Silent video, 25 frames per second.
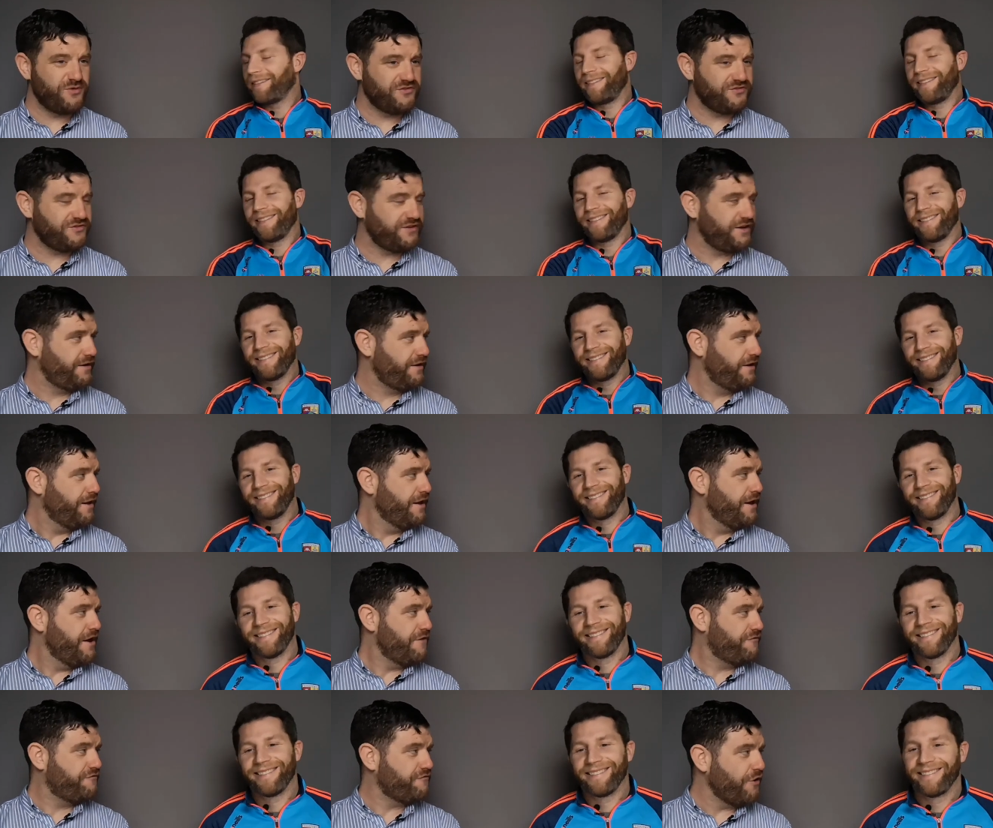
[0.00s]
Speaker 1: to see
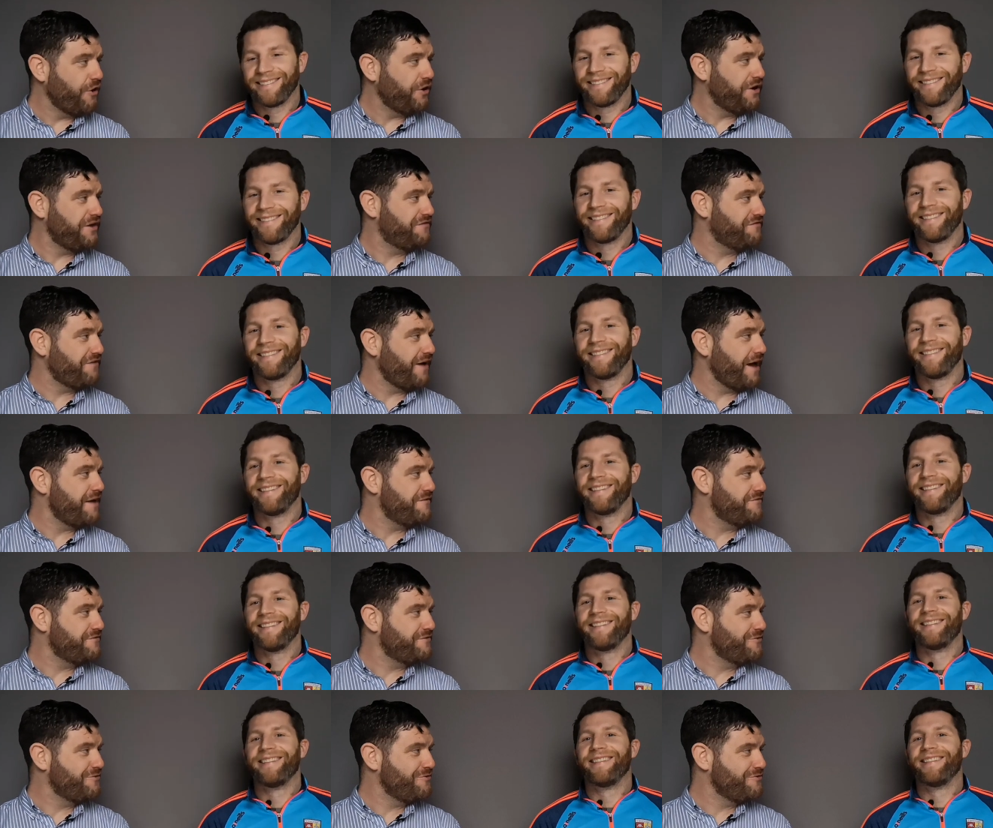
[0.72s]
a
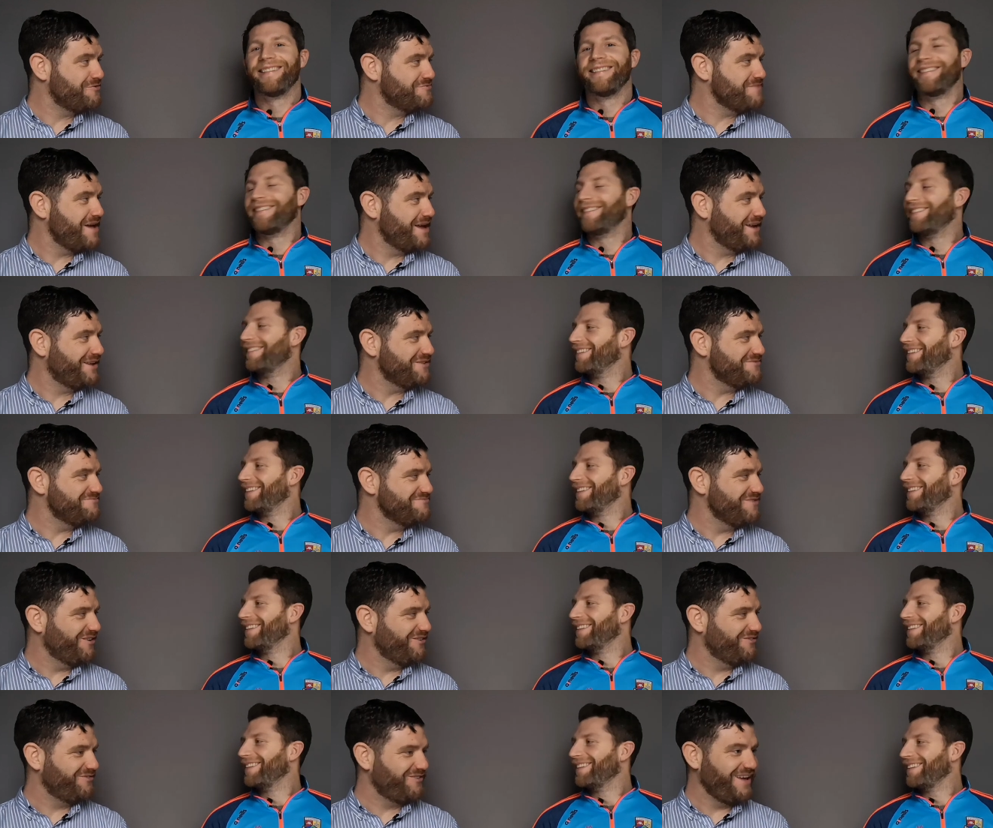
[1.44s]
45-year-old Michael
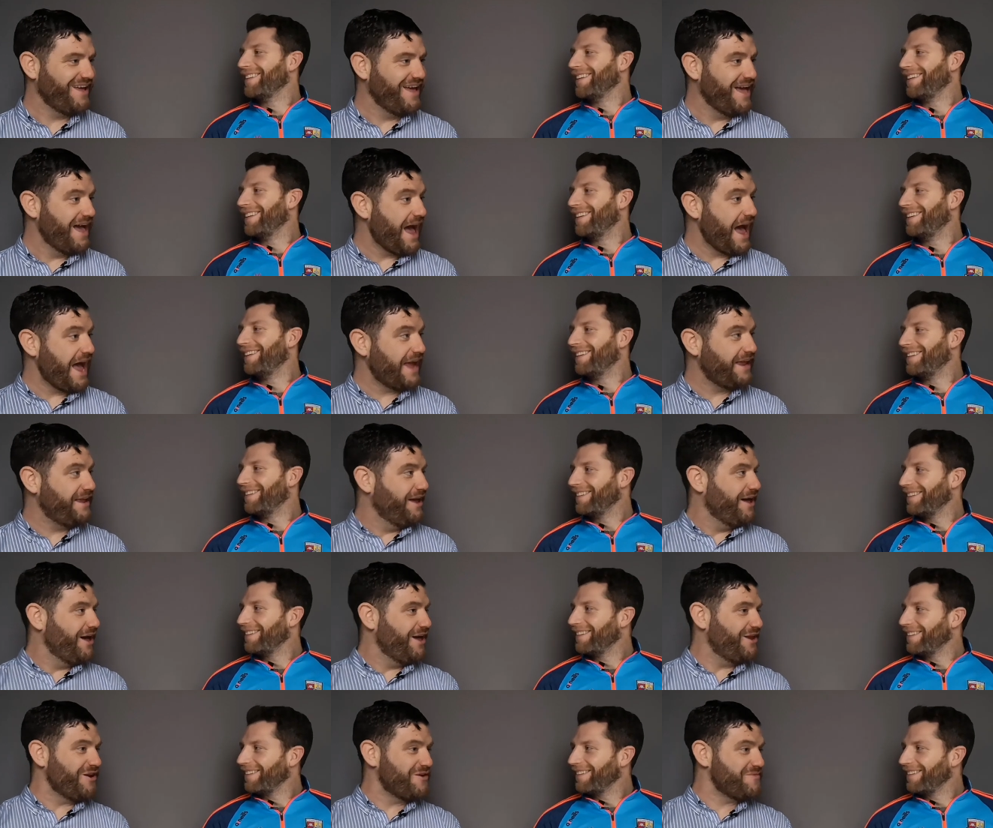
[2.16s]
Murphy. I
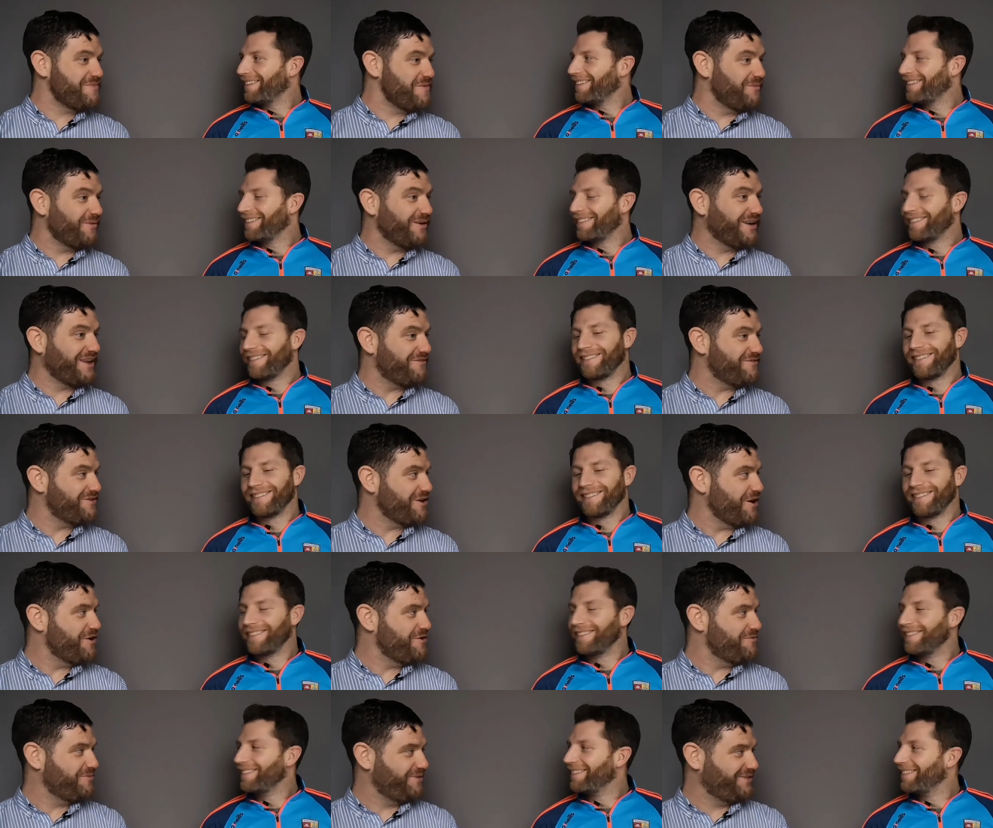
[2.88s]
a lot of people are giving
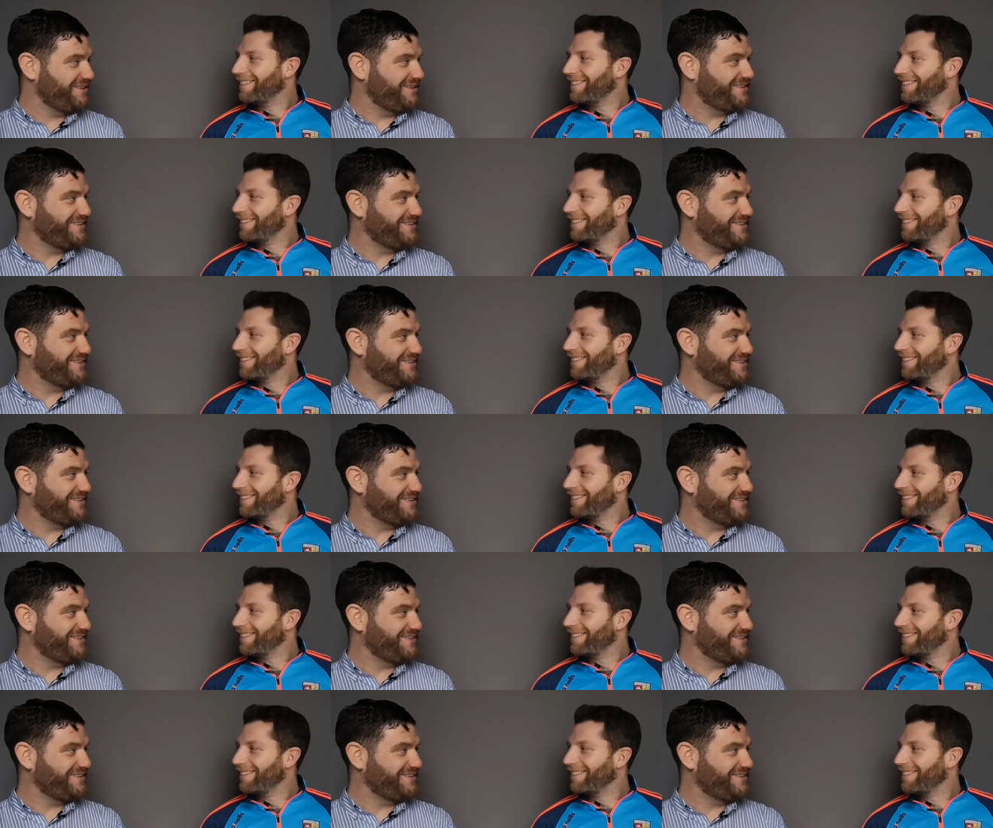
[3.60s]
out about the